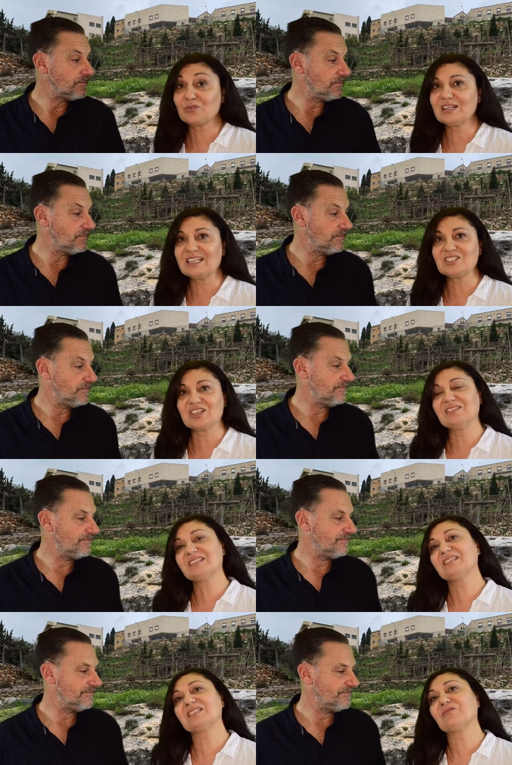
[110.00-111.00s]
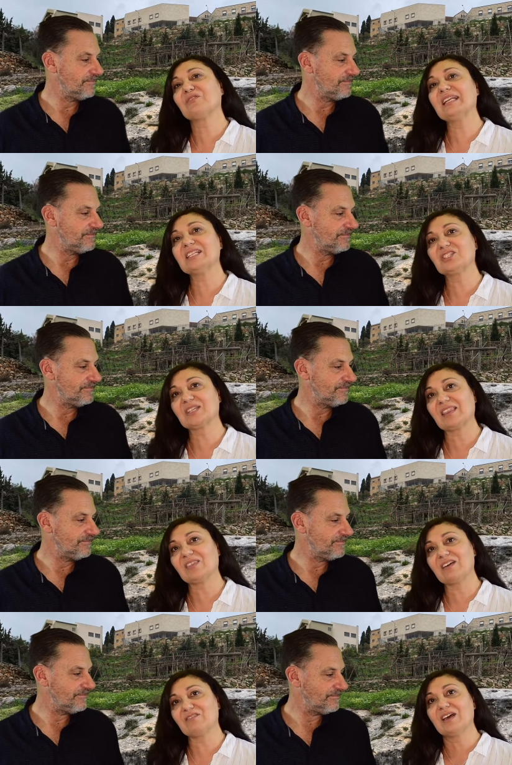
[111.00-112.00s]
Speaker 1: village. And this is the village that
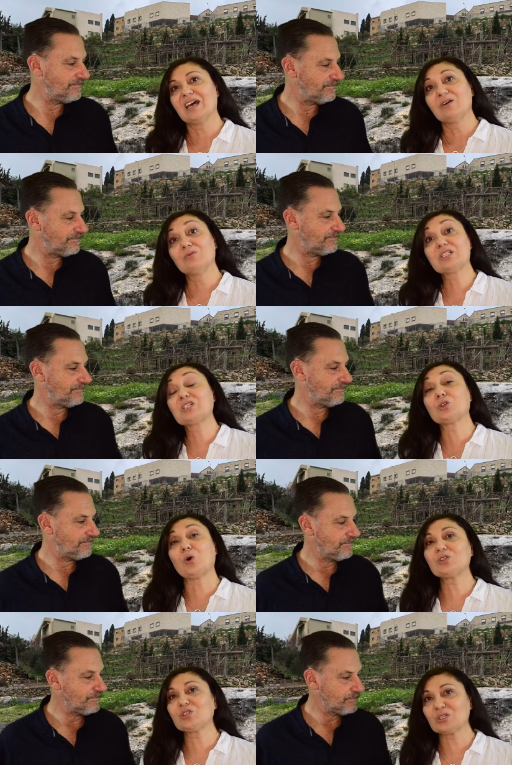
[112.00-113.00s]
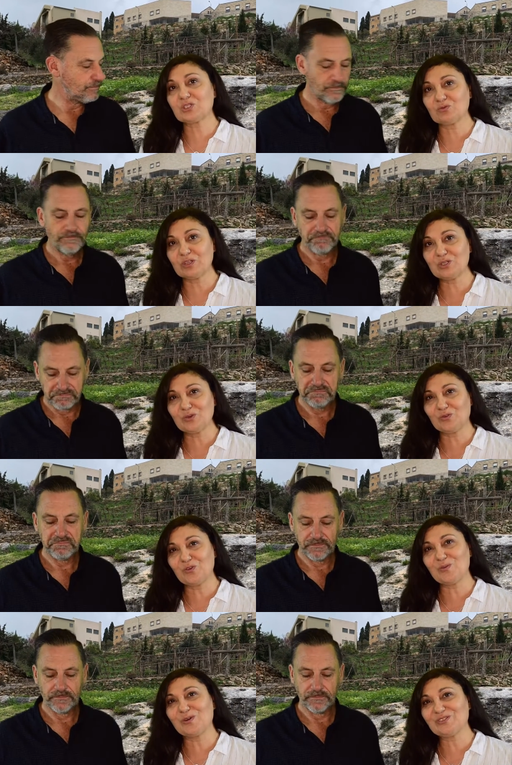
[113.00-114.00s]
they've restored to its original
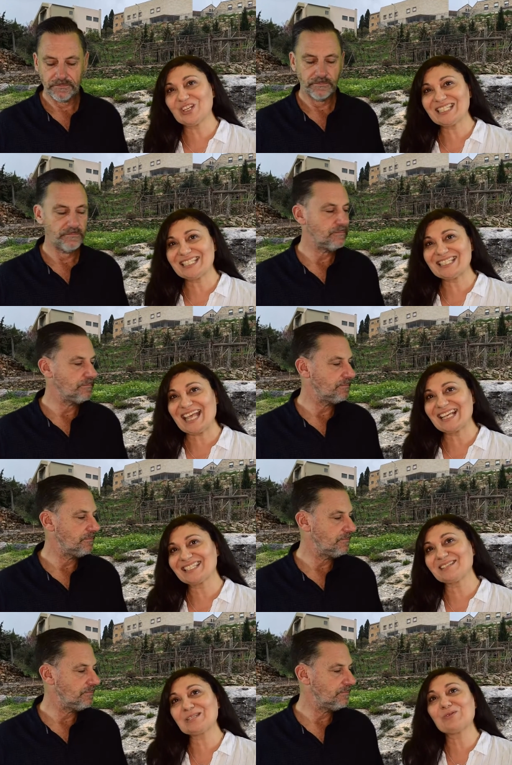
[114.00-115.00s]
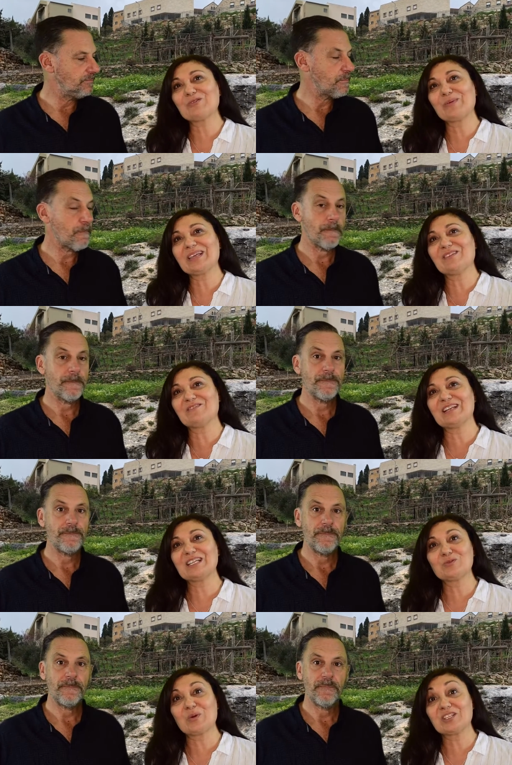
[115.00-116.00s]
form of Jesus' days. This would have been the
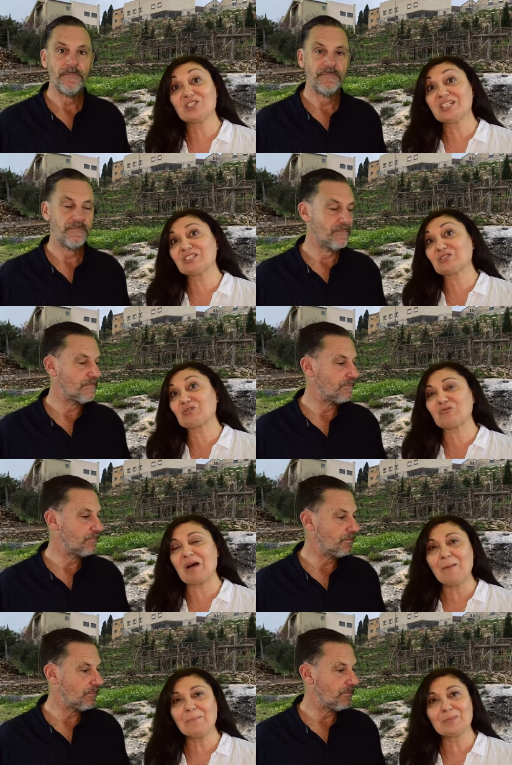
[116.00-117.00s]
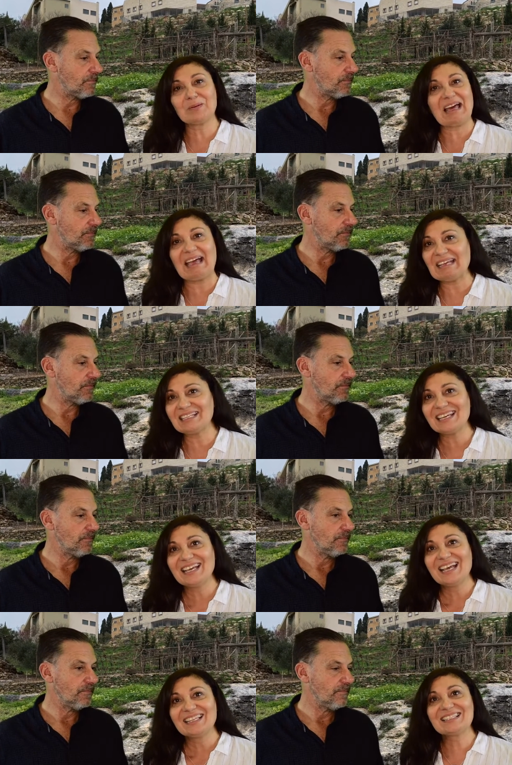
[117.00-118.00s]
village where Jesus grew up, he played.
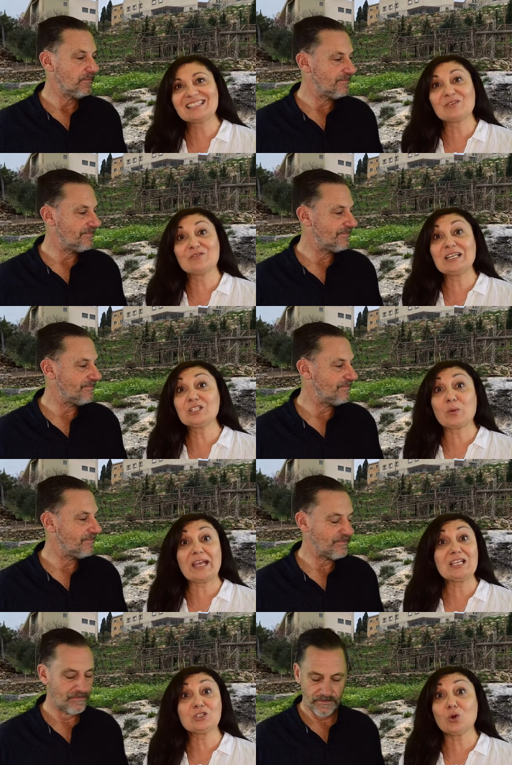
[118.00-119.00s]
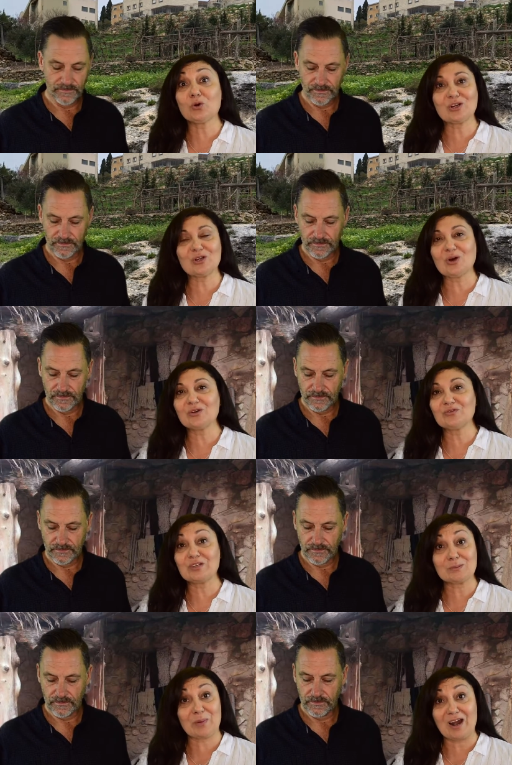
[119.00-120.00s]
This is the village where he taught a lot of
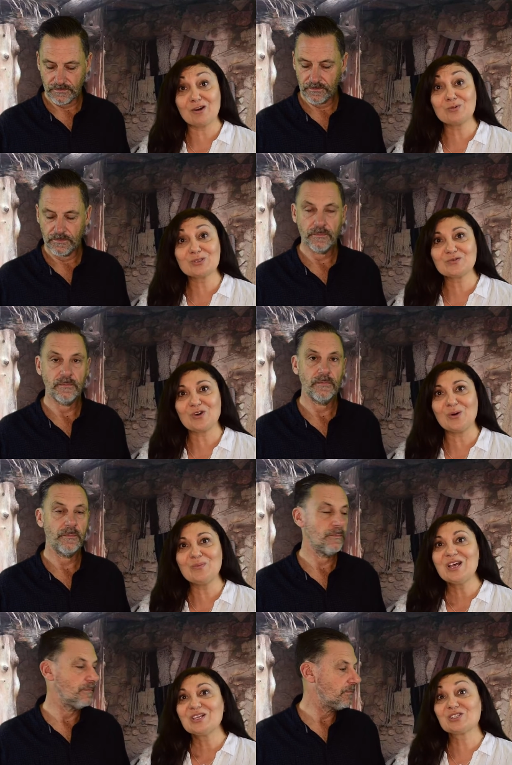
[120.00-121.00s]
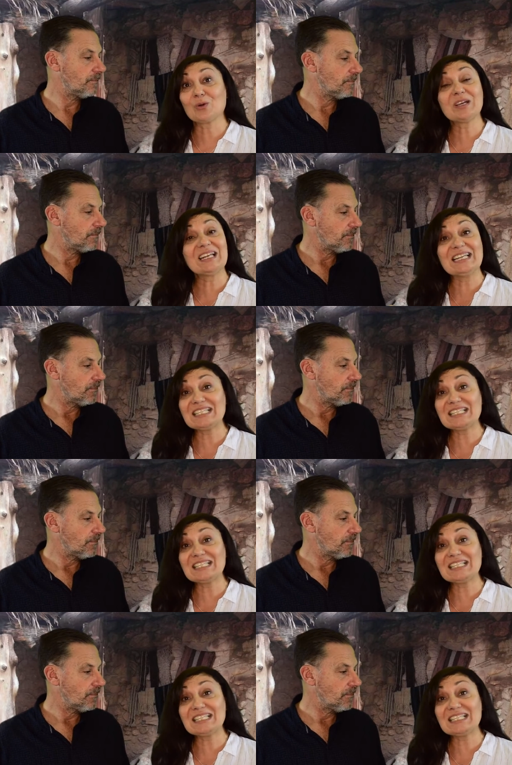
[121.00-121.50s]
his parables from. So we're going to